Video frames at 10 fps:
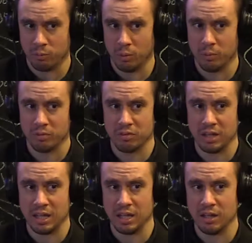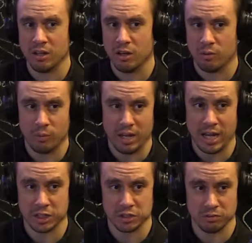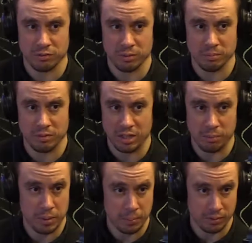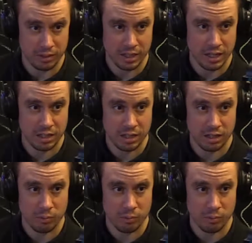what was the reaction from the people in Kenya?